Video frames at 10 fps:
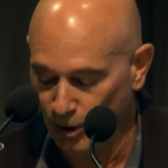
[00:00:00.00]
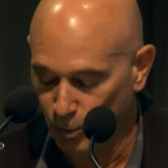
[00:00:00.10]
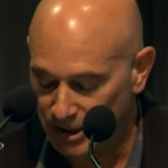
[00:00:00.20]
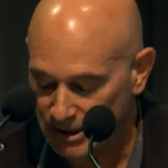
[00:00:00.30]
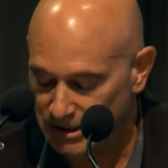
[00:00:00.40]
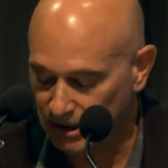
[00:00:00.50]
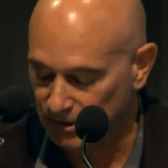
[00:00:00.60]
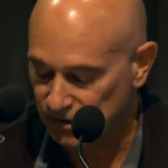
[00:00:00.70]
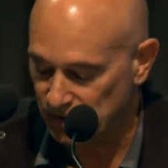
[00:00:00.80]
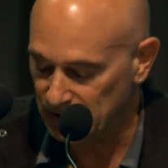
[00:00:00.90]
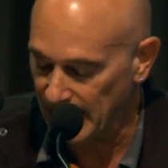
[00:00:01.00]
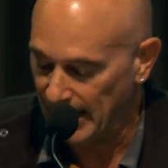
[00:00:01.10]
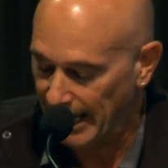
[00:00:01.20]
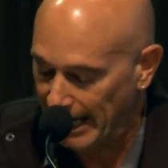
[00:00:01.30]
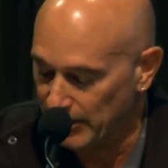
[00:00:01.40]
We need to consider
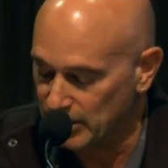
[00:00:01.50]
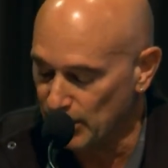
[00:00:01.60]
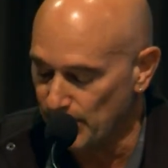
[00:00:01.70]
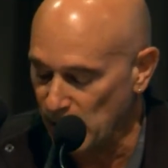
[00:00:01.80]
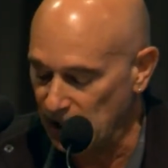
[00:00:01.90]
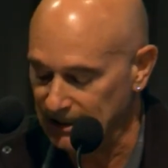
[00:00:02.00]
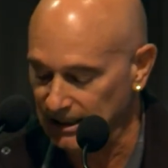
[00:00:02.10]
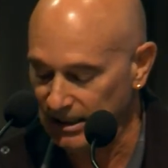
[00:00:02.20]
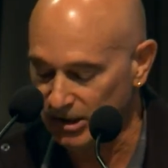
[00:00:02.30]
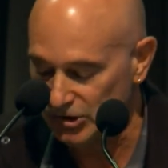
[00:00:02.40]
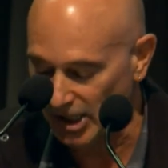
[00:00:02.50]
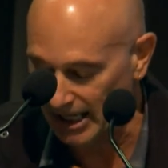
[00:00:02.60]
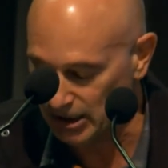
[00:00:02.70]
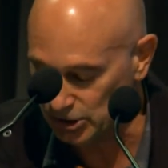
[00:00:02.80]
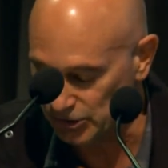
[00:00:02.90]
how combining his
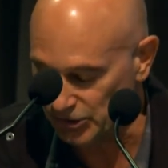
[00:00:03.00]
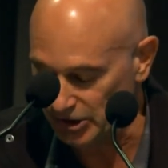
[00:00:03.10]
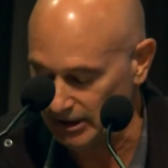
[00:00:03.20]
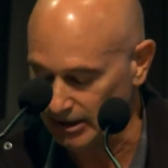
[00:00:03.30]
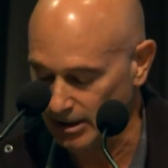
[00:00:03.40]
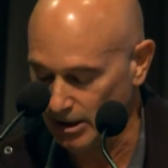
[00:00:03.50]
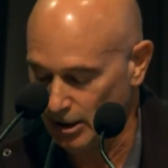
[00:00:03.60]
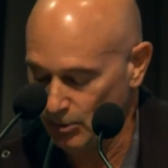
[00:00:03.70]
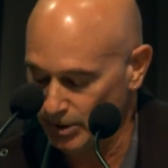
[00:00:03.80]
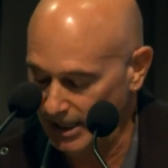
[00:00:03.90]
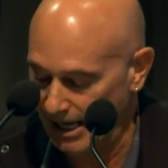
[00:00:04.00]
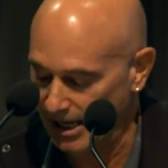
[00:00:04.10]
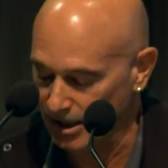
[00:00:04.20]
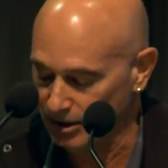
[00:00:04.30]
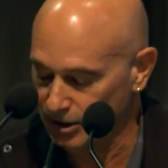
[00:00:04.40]
agency with
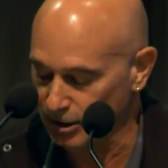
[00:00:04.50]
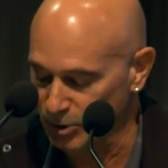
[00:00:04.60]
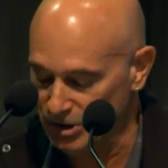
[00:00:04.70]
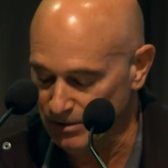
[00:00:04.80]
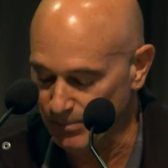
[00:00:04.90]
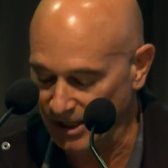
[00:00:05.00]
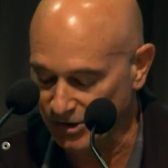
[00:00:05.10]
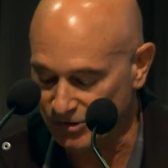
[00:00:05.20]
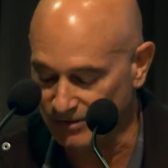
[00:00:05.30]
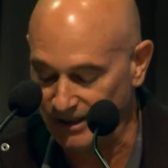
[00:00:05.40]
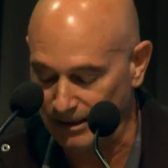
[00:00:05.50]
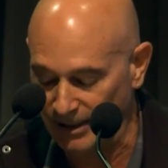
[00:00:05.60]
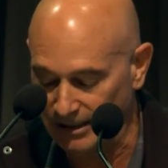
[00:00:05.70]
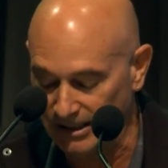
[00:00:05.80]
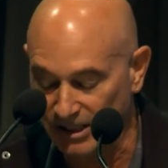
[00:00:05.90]
our community-based
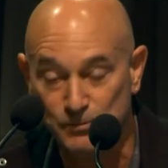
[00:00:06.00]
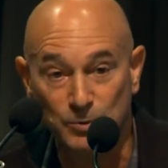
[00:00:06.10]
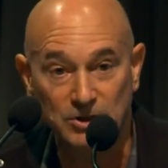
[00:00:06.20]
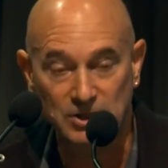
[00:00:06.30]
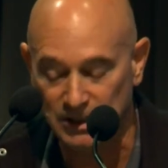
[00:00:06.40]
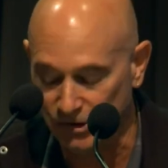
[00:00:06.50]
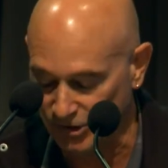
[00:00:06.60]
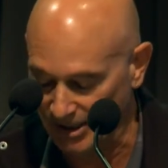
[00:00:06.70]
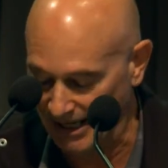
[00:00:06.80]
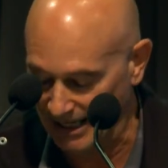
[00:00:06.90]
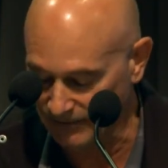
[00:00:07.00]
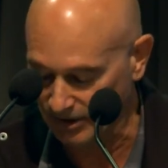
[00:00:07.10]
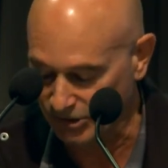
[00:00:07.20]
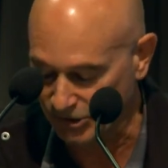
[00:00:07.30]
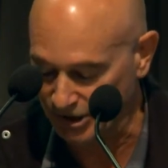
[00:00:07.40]
developmental expertise and
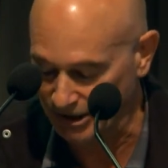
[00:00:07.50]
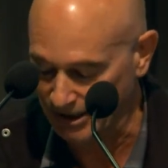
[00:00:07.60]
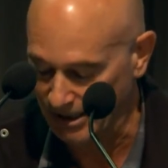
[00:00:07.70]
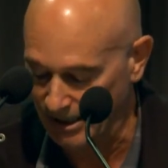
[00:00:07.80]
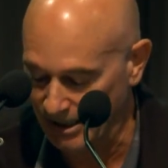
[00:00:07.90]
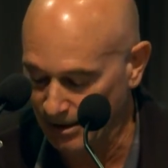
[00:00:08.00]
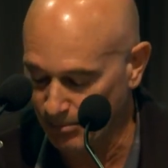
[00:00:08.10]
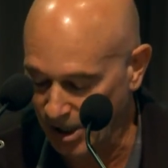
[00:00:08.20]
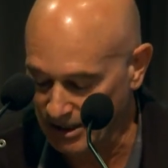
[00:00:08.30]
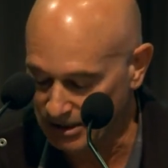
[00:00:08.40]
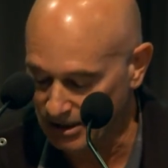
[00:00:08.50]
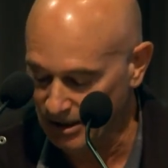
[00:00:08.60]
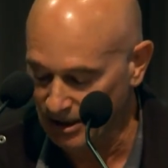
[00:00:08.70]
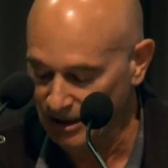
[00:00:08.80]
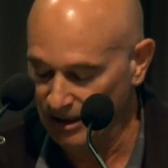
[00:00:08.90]
advocacy might,
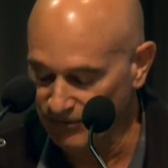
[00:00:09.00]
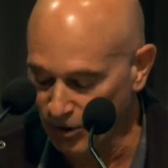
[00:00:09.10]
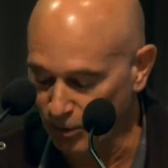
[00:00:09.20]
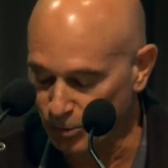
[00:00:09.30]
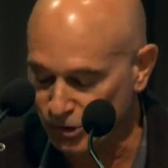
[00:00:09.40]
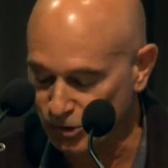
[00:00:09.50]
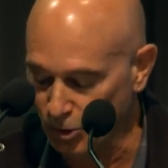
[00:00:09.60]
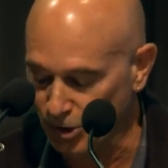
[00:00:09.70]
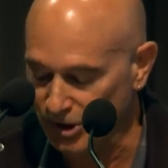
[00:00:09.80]
if not restore